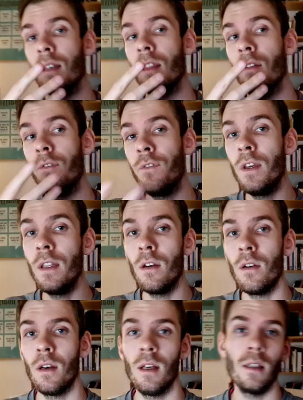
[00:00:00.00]
the
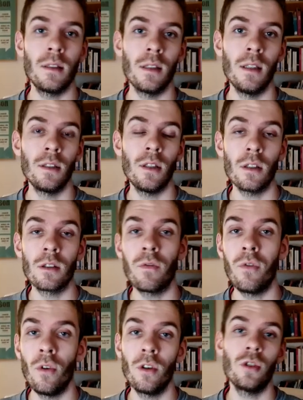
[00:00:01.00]
feeder is just
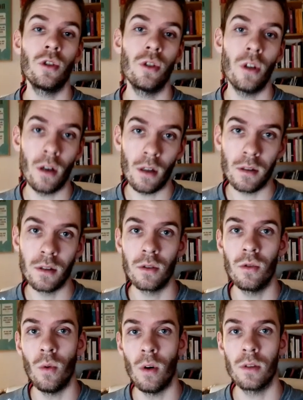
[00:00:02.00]
throwing shuttles
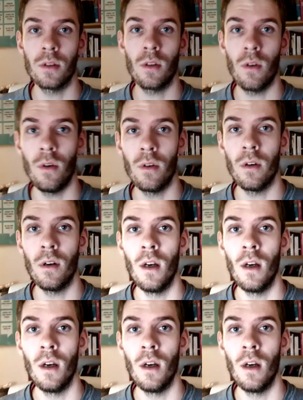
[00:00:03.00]
towards the corner.